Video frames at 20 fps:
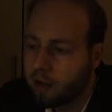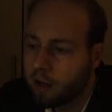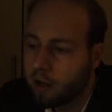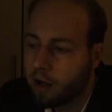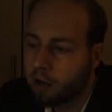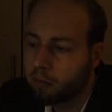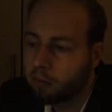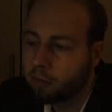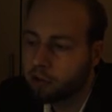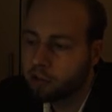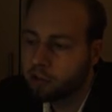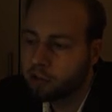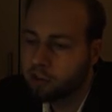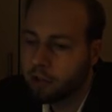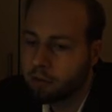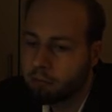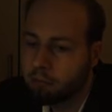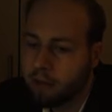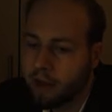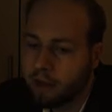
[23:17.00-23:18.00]
I watched
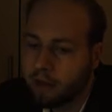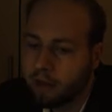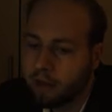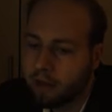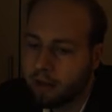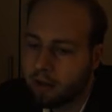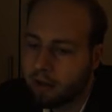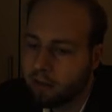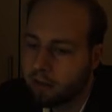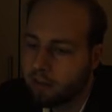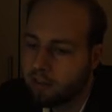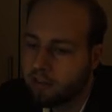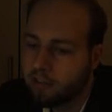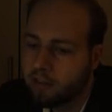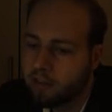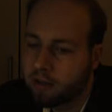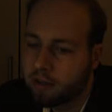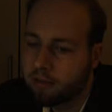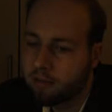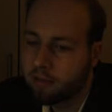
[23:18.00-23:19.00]
unpacking the
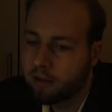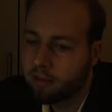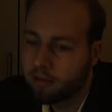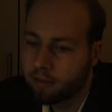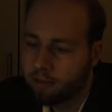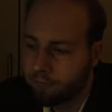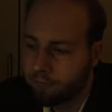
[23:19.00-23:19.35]
cylinder.